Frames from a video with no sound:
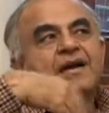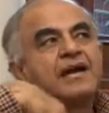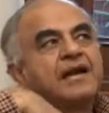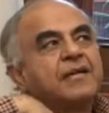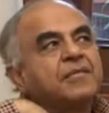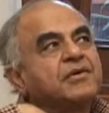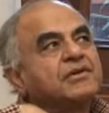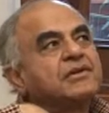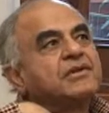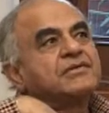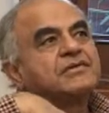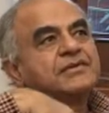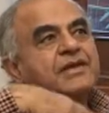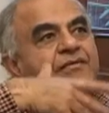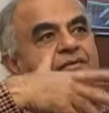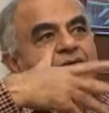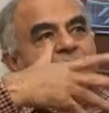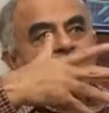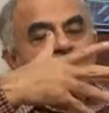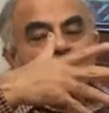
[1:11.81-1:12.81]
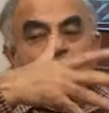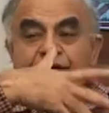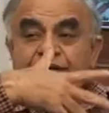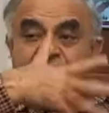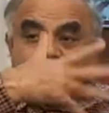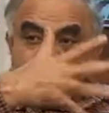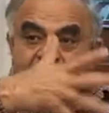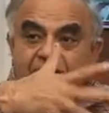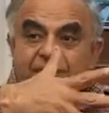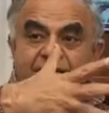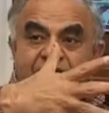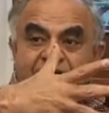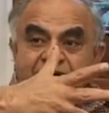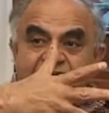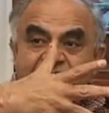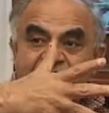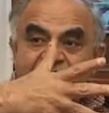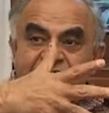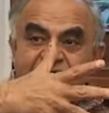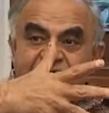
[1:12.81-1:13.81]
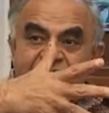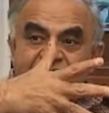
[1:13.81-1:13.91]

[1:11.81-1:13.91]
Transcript: I am on the several audit committees.